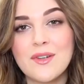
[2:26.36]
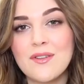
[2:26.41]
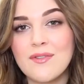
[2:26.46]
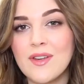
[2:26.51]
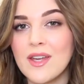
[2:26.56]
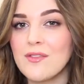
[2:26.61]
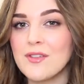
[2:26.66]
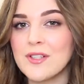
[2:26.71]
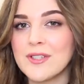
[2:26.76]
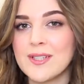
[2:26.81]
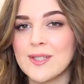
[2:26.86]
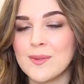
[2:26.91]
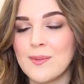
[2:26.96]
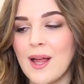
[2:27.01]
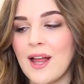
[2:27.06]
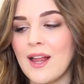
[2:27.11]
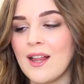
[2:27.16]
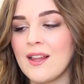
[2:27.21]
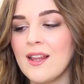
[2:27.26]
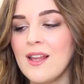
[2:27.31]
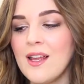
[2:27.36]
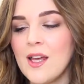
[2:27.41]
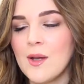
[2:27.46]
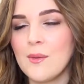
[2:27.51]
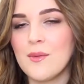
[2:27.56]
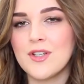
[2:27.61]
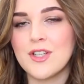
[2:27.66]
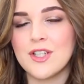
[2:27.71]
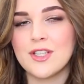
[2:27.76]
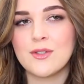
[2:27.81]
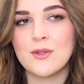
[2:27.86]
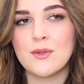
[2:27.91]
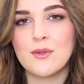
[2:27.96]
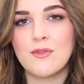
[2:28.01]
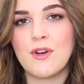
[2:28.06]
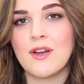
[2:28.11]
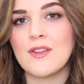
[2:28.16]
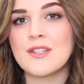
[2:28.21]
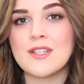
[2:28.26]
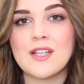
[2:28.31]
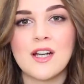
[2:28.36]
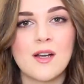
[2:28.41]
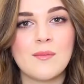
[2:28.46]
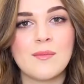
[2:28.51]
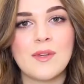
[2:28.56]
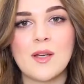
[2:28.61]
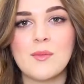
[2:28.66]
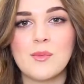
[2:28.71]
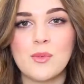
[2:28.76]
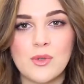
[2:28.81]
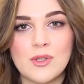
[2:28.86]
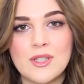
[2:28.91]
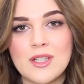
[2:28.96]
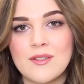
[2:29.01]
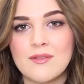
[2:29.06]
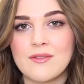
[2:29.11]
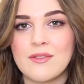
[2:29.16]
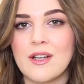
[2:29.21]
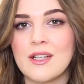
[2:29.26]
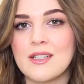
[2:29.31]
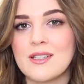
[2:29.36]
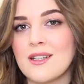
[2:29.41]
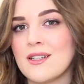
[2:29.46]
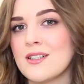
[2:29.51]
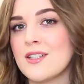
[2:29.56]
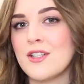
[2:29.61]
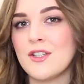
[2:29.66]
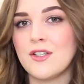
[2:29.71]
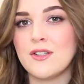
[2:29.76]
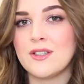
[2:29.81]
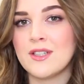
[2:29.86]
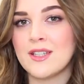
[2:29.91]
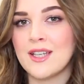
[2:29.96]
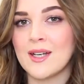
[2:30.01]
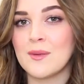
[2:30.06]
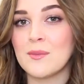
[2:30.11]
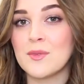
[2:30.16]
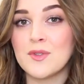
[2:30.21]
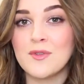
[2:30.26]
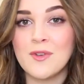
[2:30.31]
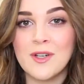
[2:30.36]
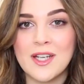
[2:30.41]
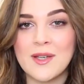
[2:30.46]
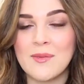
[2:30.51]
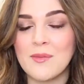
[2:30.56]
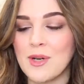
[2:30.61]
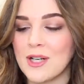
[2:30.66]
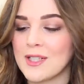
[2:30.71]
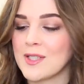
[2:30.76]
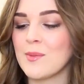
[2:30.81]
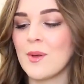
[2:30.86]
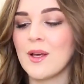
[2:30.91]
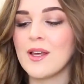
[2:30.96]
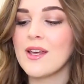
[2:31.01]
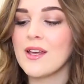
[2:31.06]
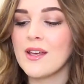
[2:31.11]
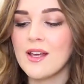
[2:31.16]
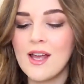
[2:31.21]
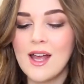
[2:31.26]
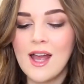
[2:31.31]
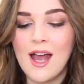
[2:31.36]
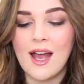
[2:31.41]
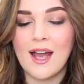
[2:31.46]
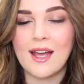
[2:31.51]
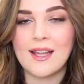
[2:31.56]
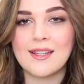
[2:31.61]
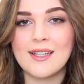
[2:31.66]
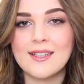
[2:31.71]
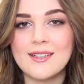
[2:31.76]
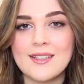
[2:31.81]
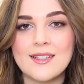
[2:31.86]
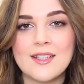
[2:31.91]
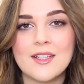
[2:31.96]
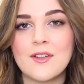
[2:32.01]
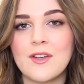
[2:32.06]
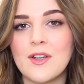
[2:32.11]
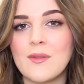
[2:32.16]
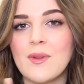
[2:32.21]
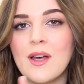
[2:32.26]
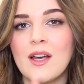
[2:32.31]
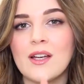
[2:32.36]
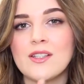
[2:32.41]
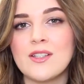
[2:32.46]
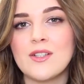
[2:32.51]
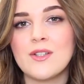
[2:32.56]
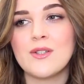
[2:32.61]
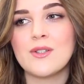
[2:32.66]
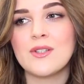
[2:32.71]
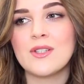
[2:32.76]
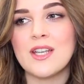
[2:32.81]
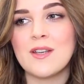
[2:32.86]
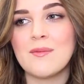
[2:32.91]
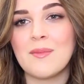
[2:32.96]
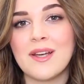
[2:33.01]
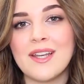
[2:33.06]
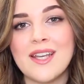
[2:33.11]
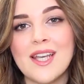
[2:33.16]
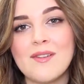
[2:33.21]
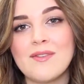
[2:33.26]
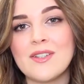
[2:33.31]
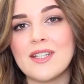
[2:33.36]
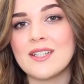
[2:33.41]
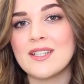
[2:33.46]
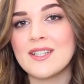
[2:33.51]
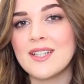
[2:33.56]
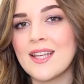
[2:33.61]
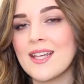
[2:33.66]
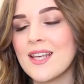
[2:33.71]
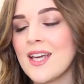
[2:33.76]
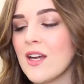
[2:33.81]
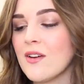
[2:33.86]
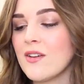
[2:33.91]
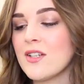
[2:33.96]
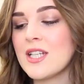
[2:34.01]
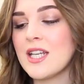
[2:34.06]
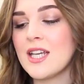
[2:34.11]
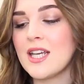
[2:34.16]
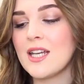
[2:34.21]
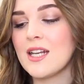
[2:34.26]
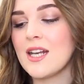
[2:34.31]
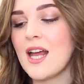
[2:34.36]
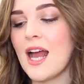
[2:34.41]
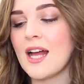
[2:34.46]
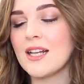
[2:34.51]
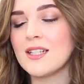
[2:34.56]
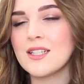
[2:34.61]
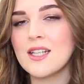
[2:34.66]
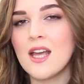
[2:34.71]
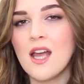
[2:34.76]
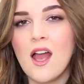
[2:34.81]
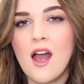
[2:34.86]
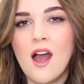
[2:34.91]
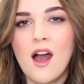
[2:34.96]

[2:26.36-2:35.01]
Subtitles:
favourites as well, which is sort of around the time that I bought it and first started using it and was really impressed by it. And this is the cream that I used in my evening skincare routine, and